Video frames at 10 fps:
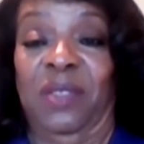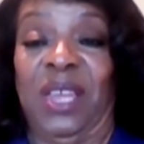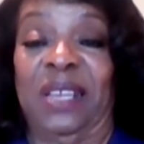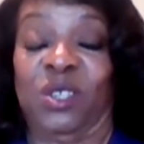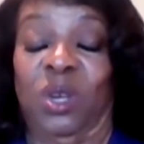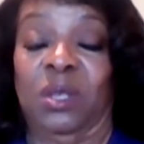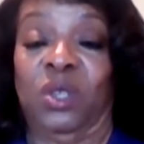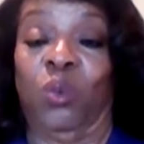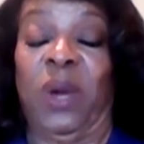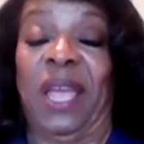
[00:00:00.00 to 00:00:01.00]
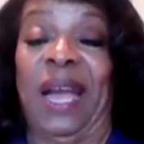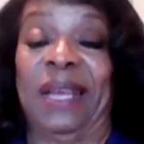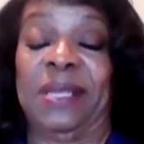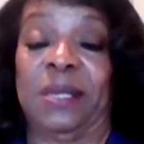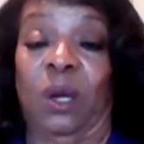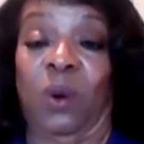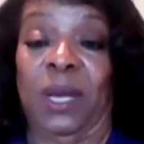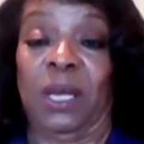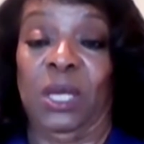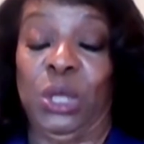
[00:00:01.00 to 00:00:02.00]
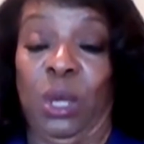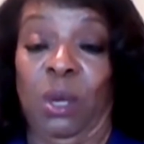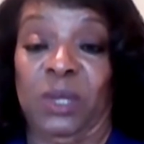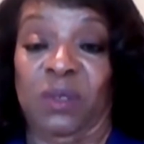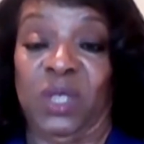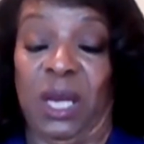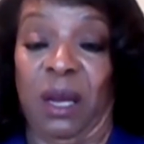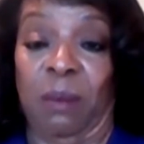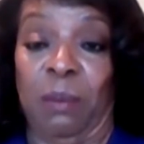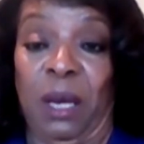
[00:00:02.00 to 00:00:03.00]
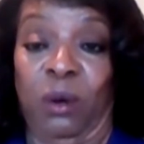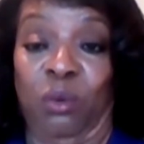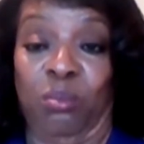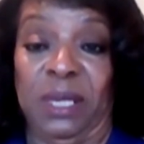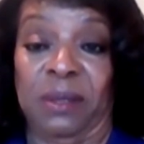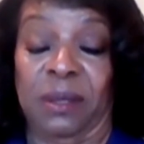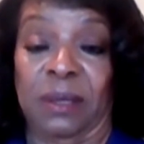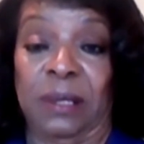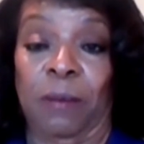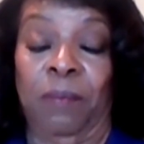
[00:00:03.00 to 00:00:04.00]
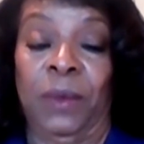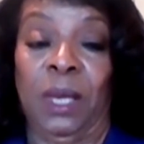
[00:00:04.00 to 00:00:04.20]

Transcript: and that's the way I saw it in terms of starting my own business.